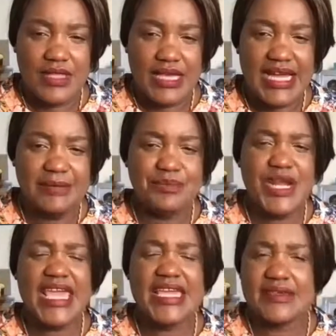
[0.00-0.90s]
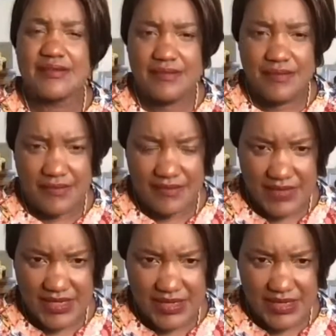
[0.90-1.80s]
I pray.
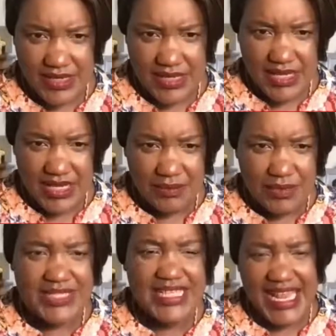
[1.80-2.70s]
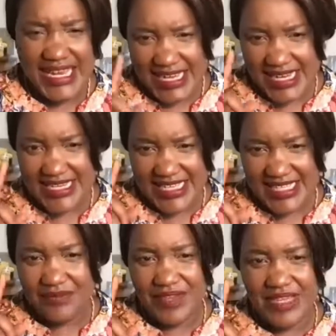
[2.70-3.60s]
But then
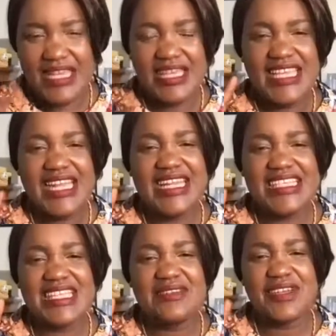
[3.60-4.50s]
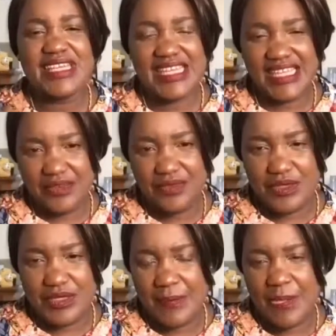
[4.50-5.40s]
listen very
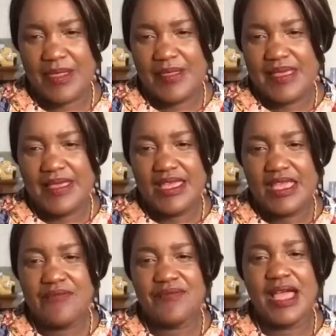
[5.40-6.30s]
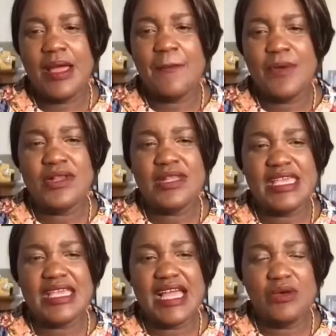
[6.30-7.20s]
carefully. If that
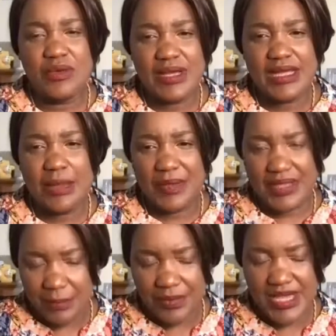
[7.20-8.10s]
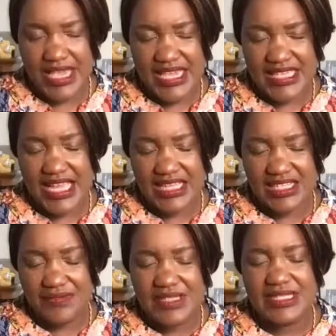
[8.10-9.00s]
morning I wake up and I pray and I
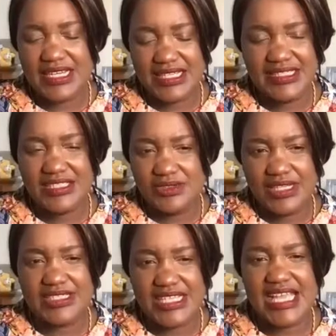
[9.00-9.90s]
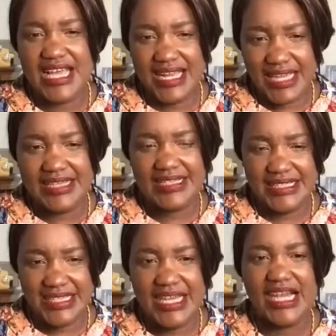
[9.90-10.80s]
feel that I need to address Allah,
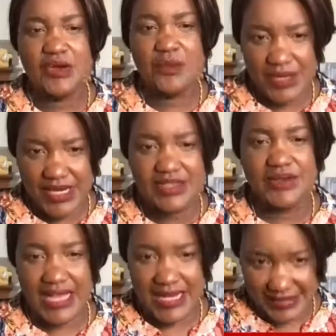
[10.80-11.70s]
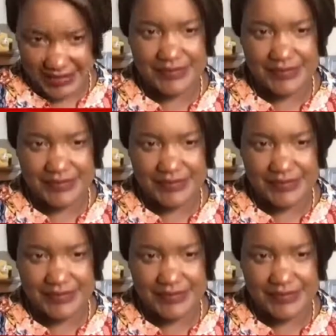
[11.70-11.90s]
I will pray to Allah.